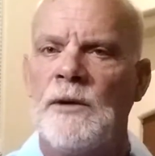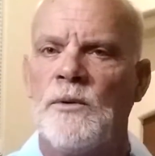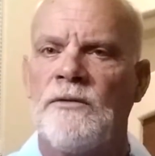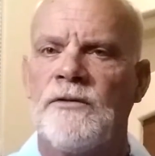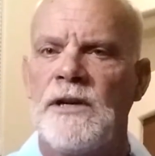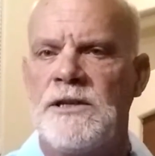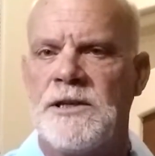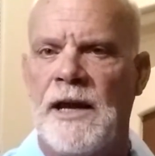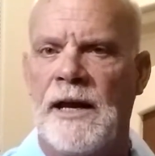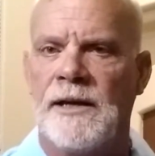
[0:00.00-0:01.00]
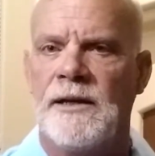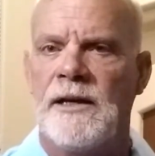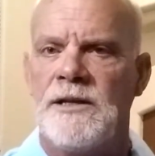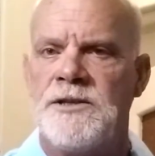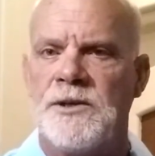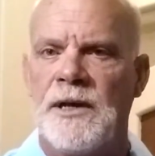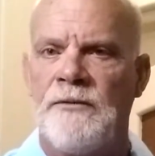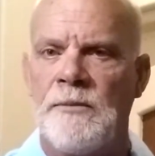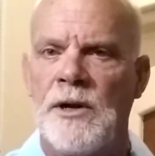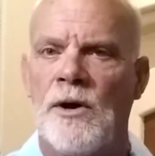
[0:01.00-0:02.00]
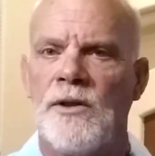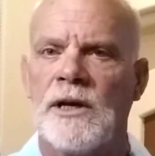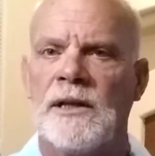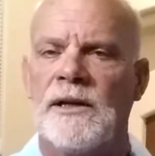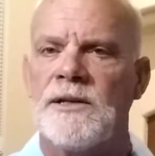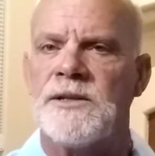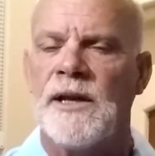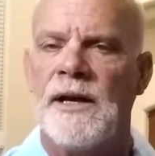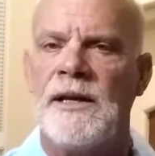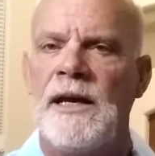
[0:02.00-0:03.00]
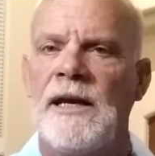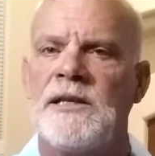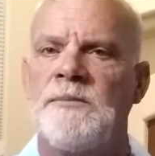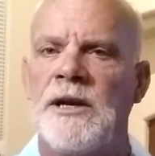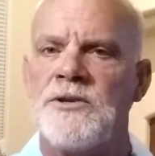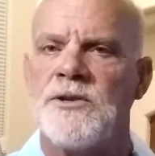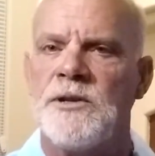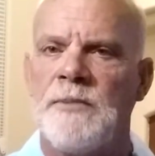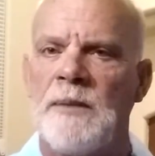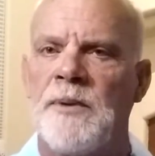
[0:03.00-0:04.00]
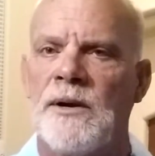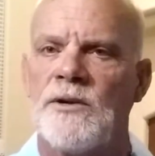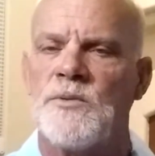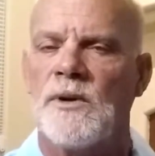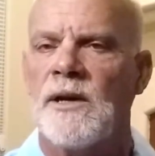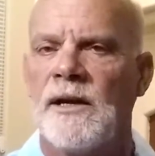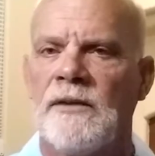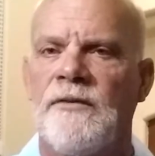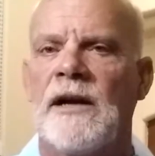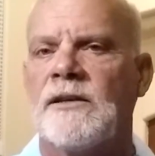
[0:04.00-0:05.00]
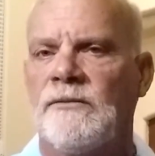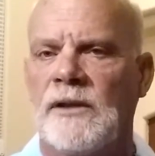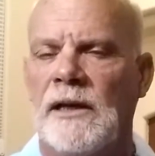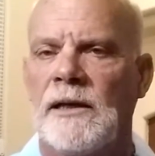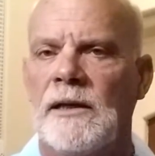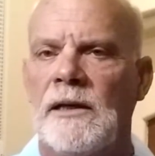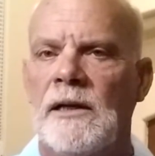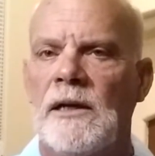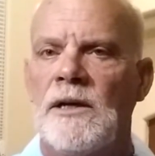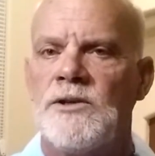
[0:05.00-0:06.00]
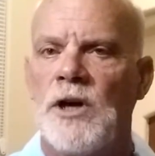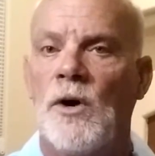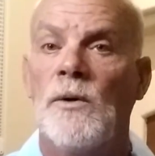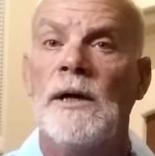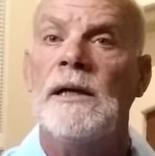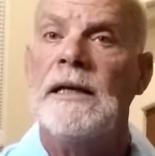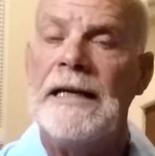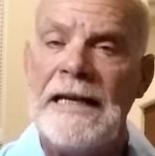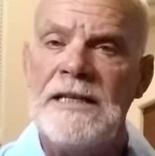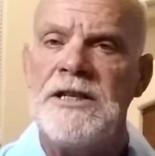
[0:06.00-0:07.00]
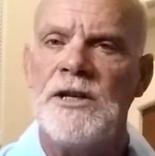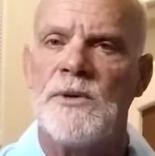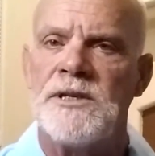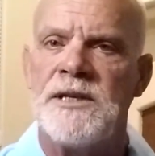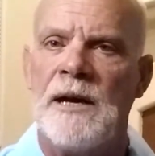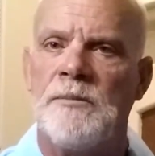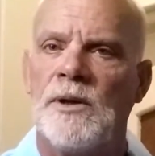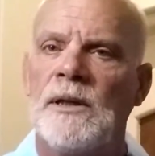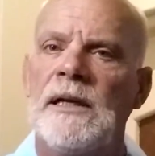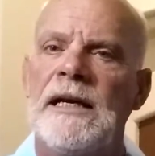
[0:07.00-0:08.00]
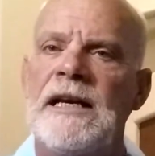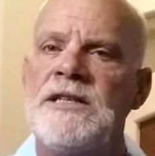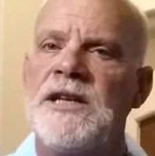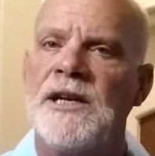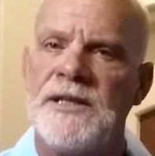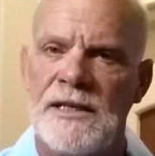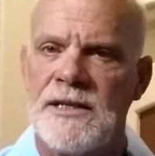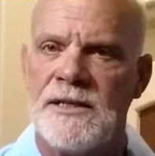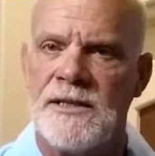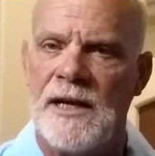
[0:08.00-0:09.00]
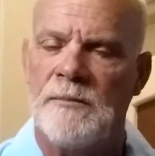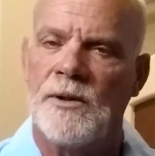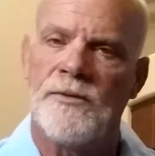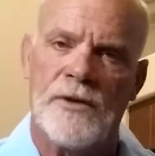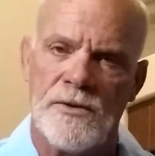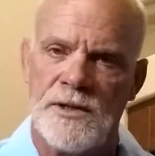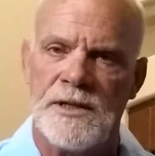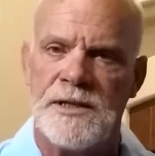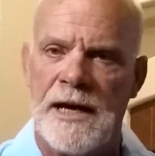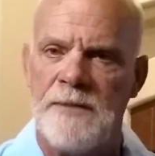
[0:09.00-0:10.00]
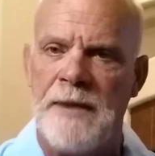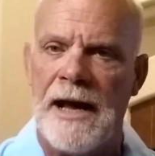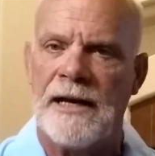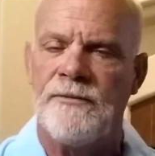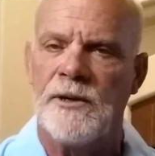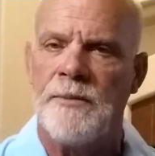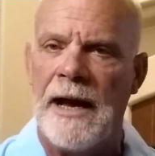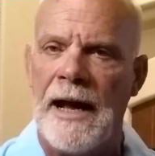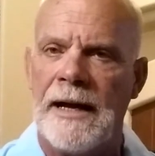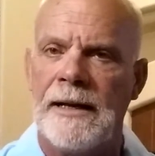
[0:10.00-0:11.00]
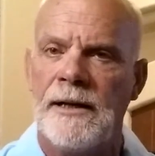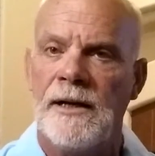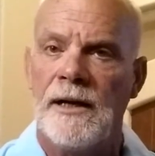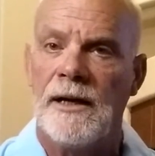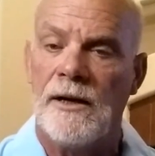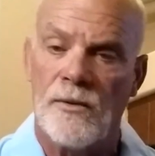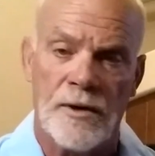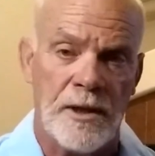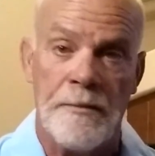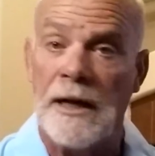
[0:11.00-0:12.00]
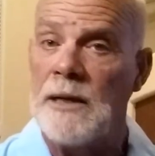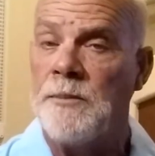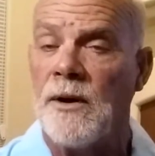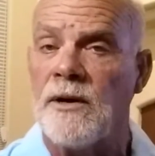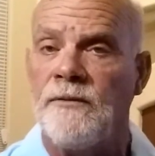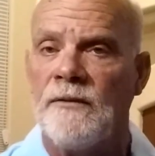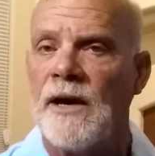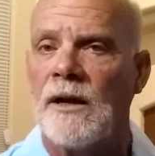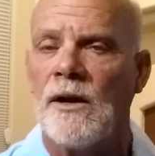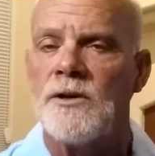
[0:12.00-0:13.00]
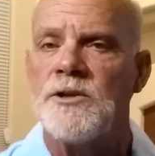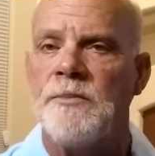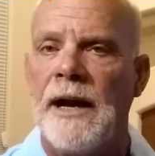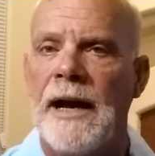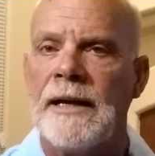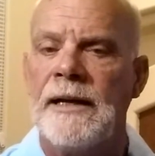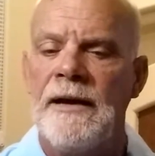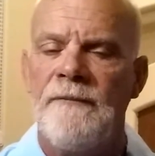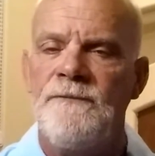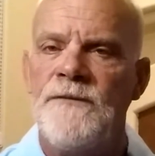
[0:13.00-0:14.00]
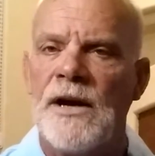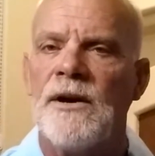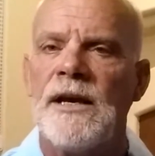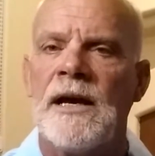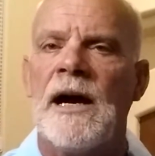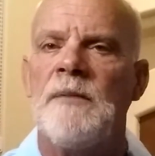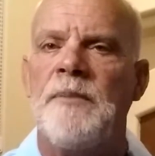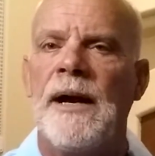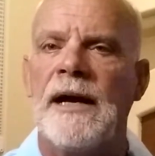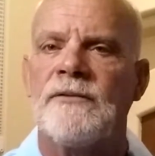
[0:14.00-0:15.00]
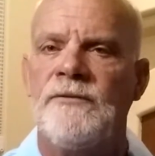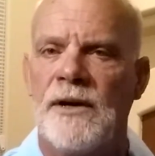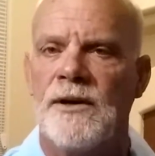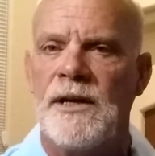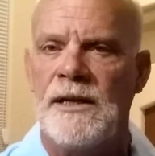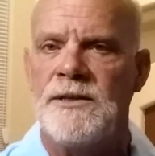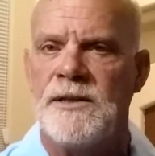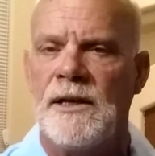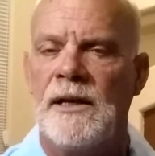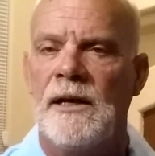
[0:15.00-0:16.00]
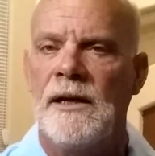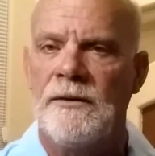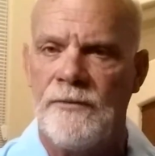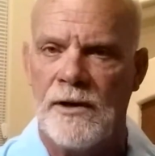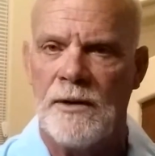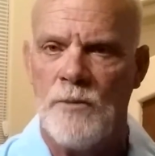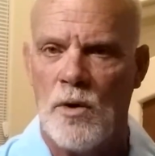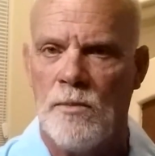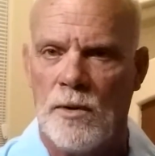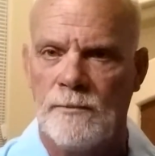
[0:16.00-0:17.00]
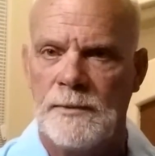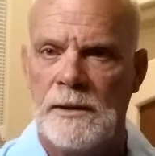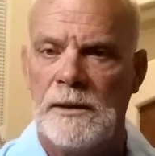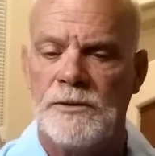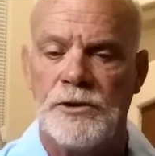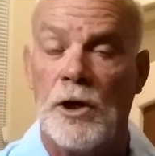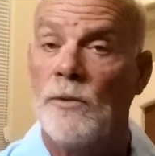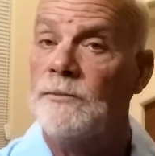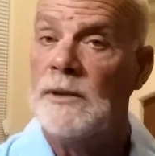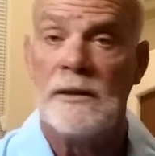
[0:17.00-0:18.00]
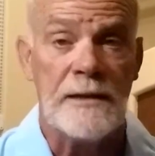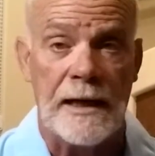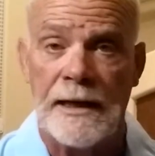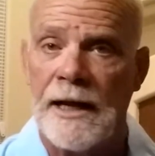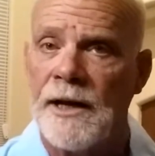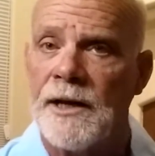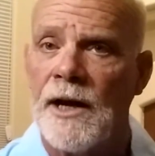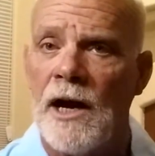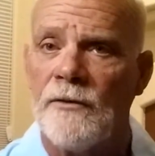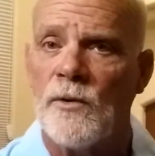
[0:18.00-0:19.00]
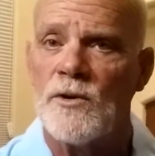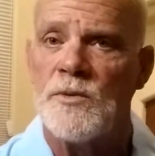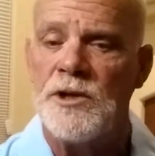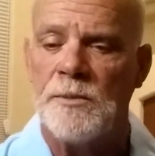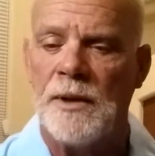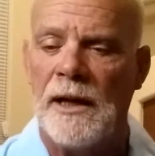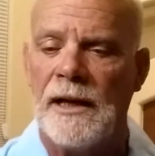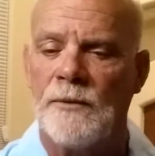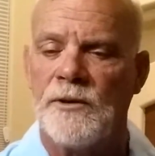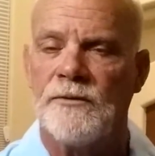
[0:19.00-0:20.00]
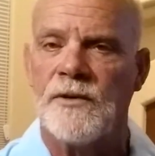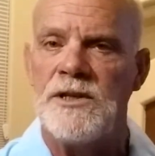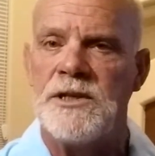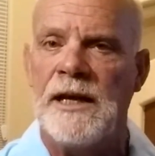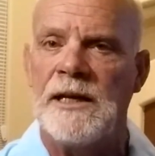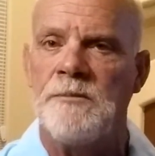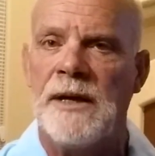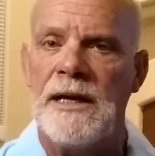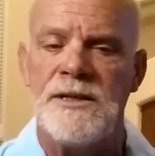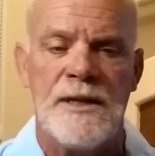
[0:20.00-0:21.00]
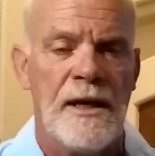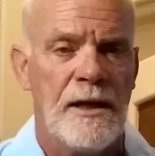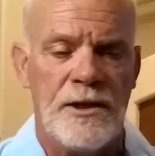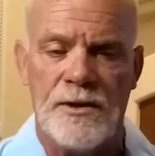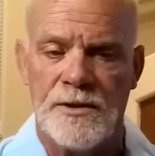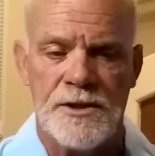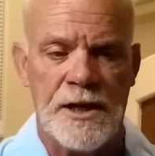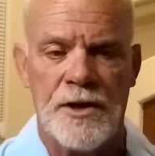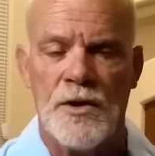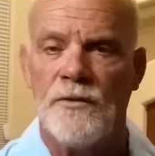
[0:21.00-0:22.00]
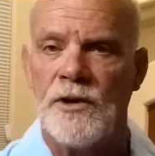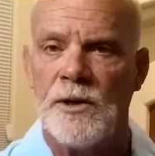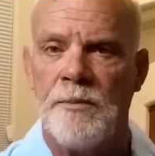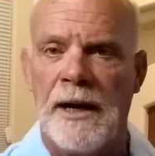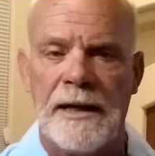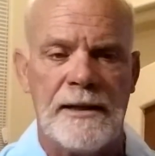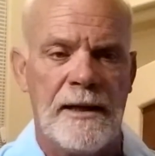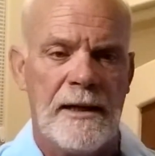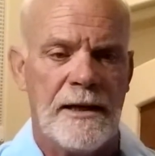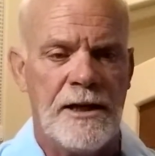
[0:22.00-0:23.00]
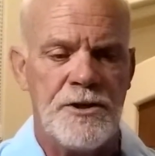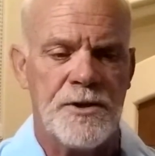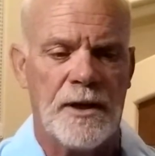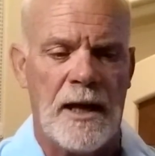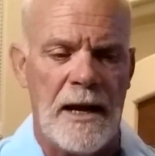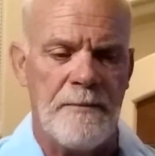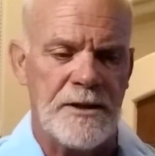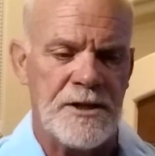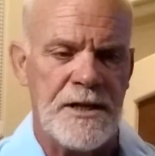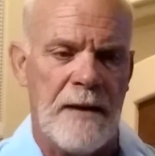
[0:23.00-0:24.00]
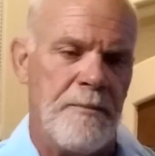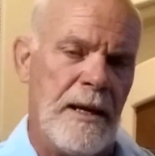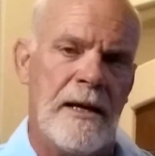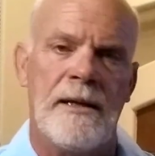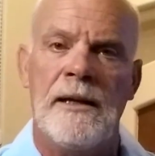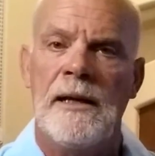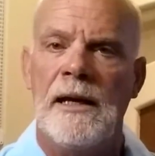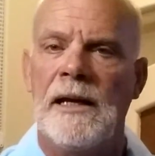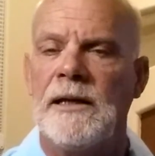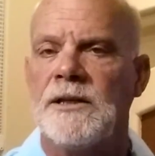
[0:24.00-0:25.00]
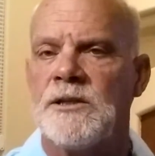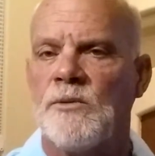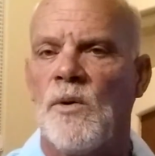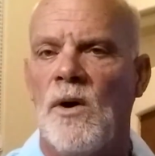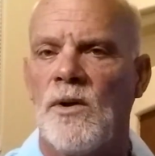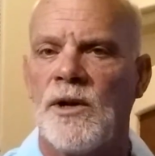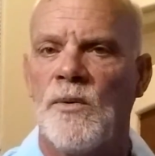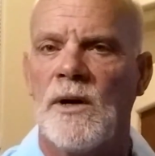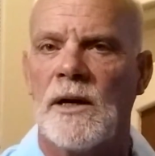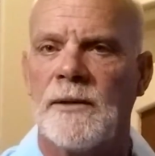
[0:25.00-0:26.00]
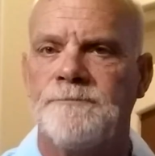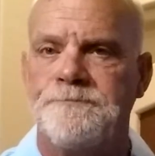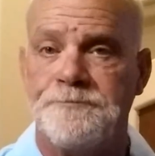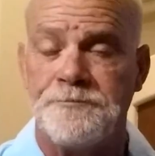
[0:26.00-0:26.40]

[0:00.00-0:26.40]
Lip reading: it will freestand, still giving me all the clearance that I need to make sure that my putter's working effectively. So easy to assemble, easy to disassemble, throws in the side bag of your bag or in the belly part if you've got a larger bag. Very compact, very easy, and very mobile. So take it out on the golf course when you're playing. With a freestanding base, you can set it over your putt, get your alignment, step in, and get some quality work.